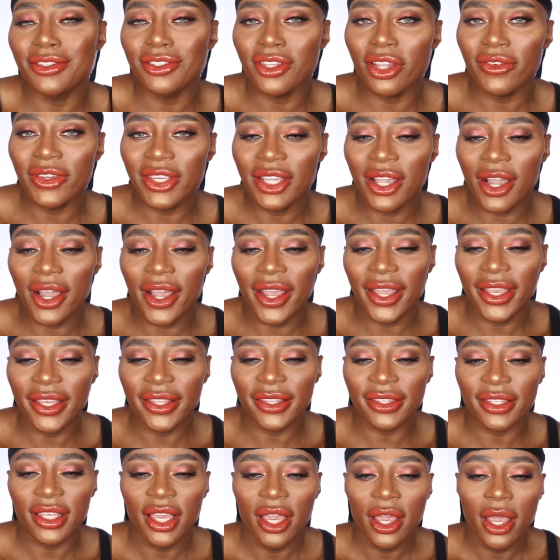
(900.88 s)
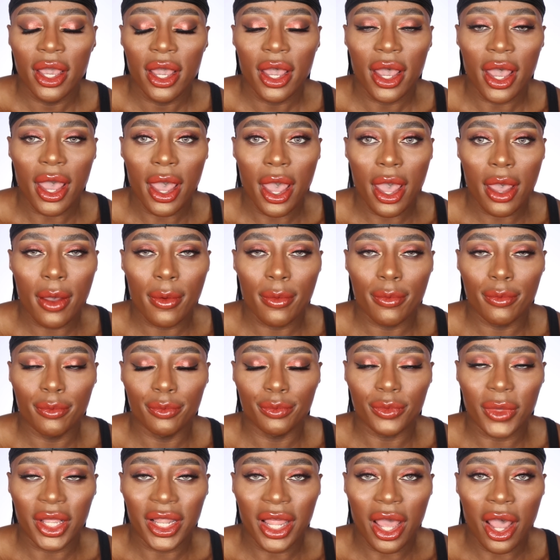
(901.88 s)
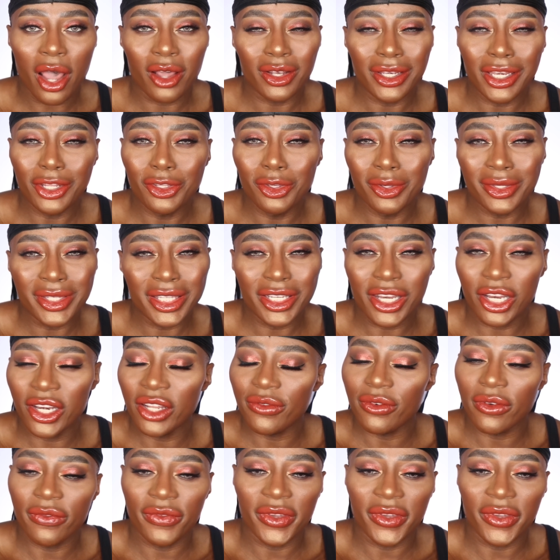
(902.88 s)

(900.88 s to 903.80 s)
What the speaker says: Sorry, guys. I'll use it in another